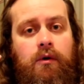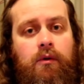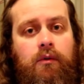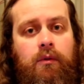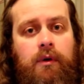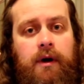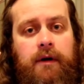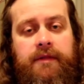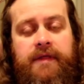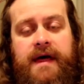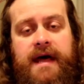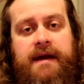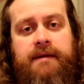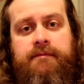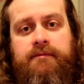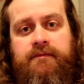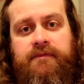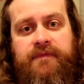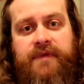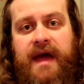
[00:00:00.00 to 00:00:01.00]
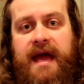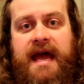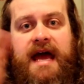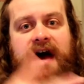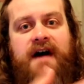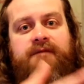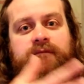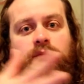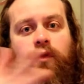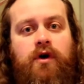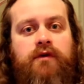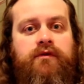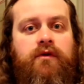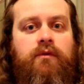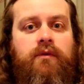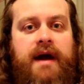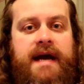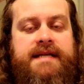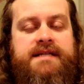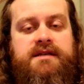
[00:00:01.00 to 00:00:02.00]
well, then they have more of a
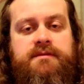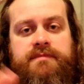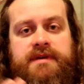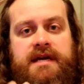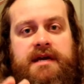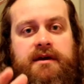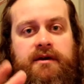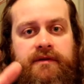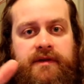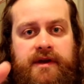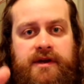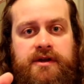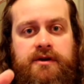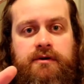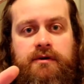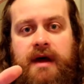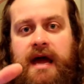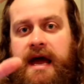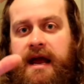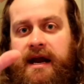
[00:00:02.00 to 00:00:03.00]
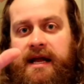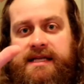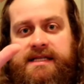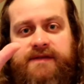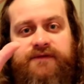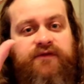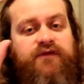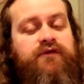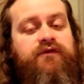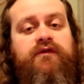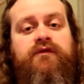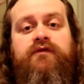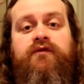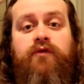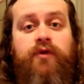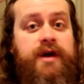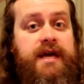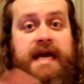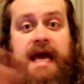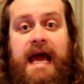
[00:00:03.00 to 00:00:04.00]
right to be here than you, and it's
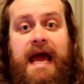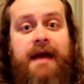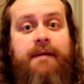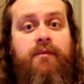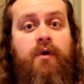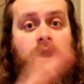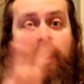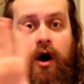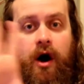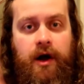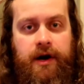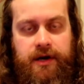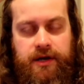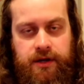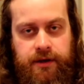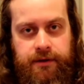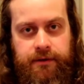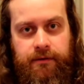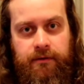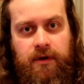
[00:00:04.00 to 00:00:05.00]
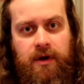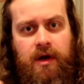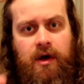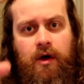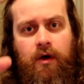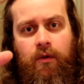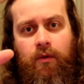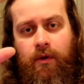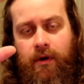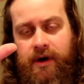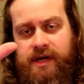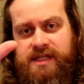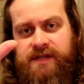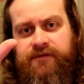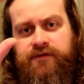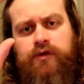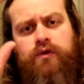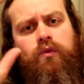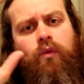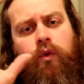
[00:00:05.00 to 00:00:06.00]
free game on you. Whereas
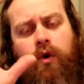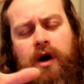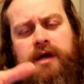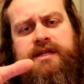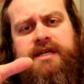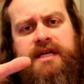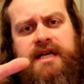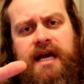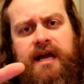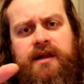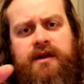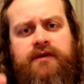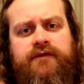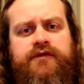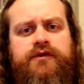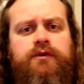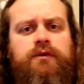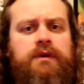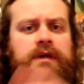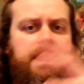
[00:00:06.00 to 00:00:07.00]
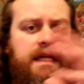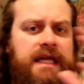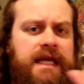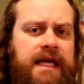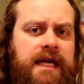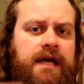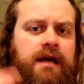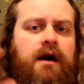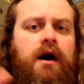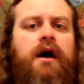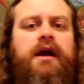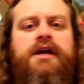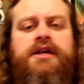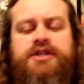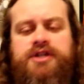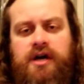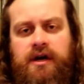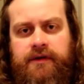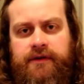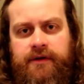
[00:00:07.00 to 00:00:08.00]
if you work together, if you lean on
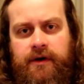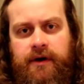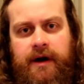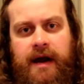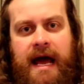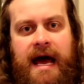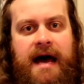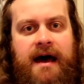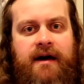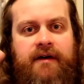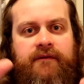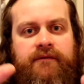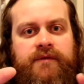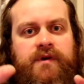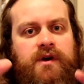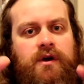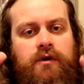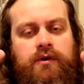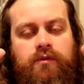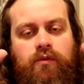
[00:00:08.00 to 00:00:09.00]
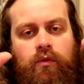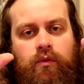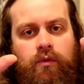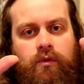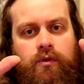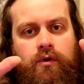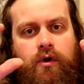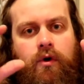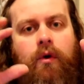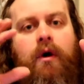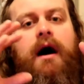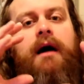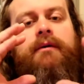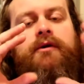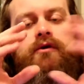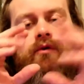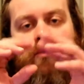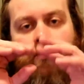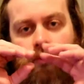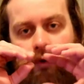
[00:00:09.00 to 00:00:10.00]
each other and have,
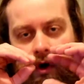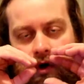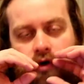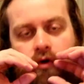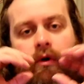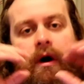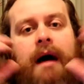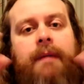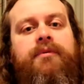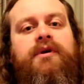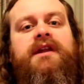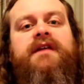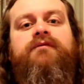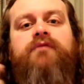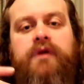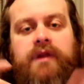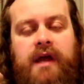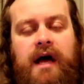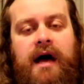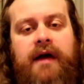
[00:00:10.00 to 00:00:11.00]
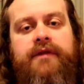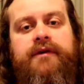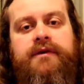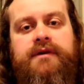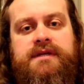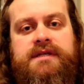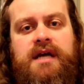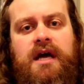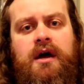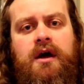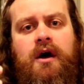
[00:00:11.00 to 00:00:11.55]
work cooperatively with others,